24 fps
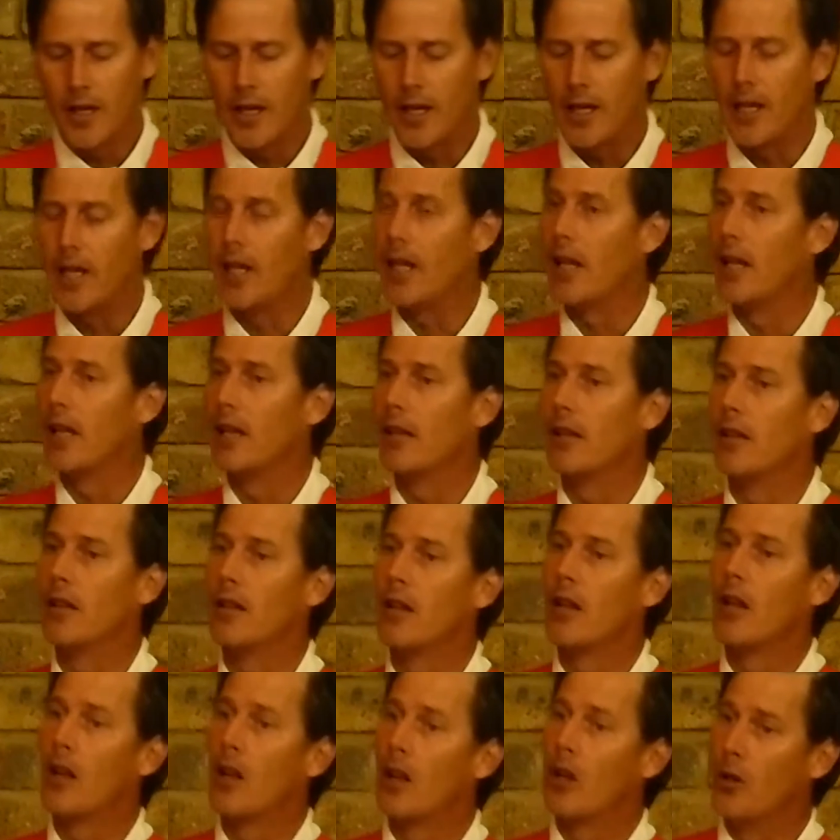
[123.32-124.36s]
in
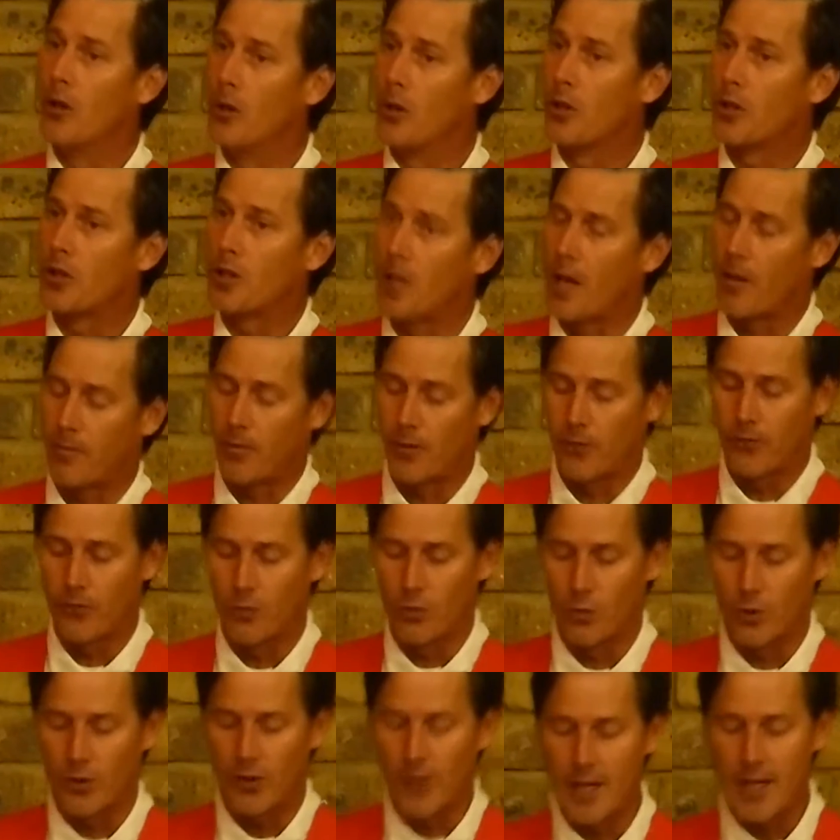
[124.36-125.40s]
Luke chapter
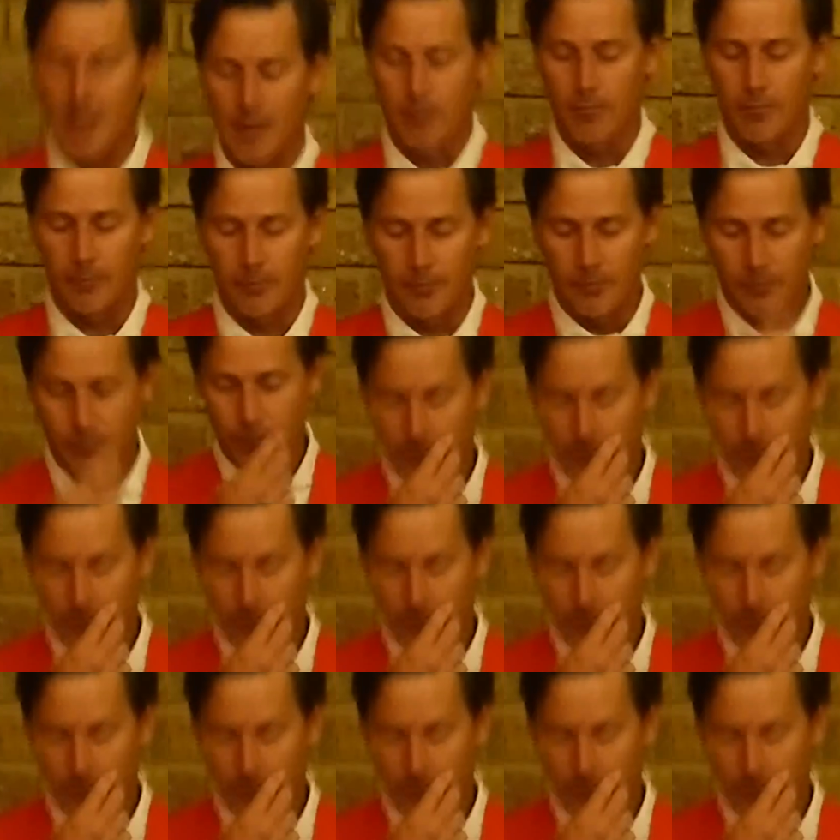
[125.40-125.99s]
14.